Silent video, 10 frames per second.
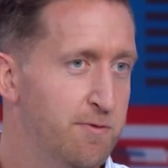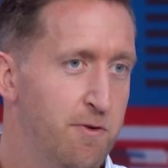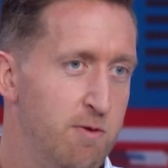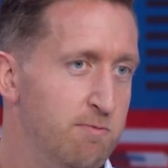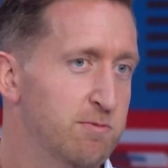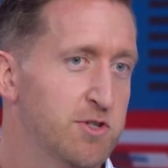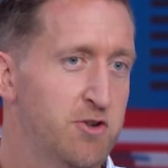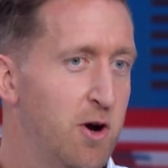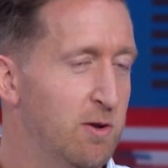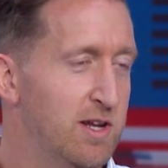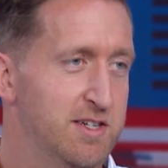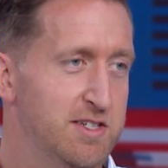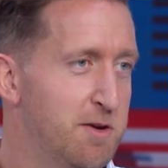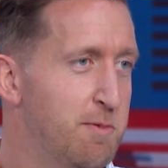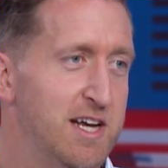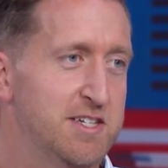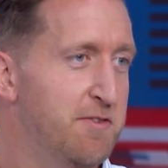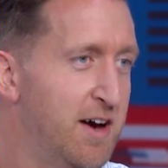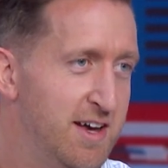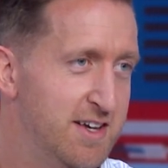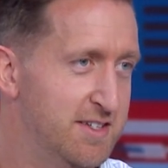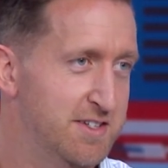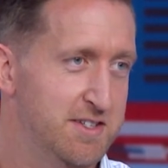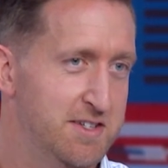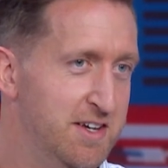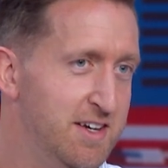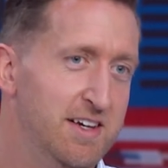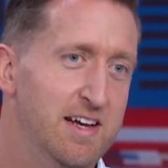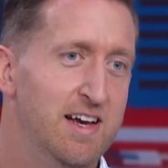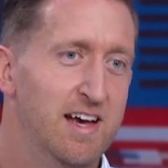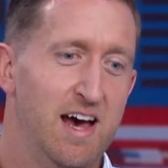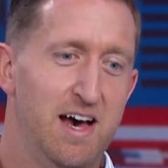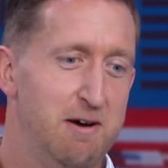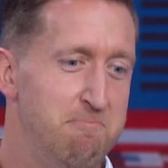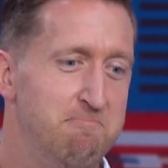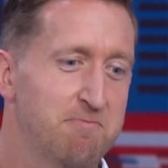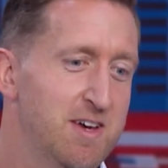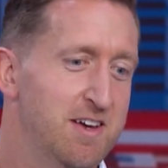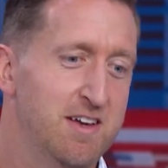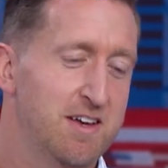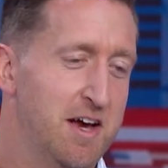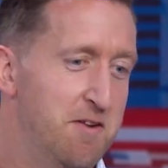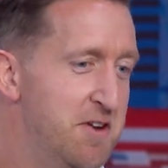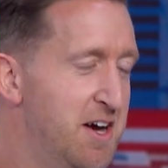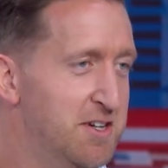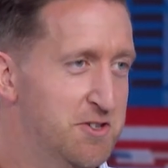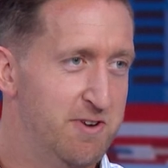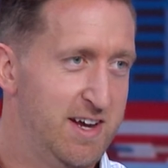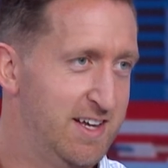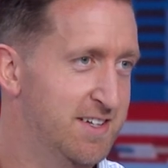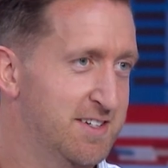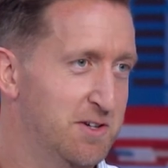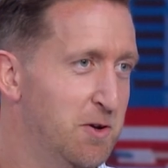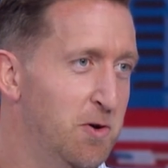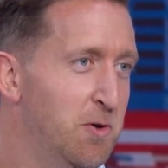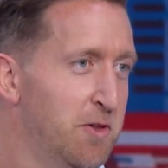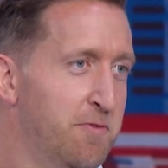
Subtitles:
from strollers to pacifiers to kind of nurseries, all the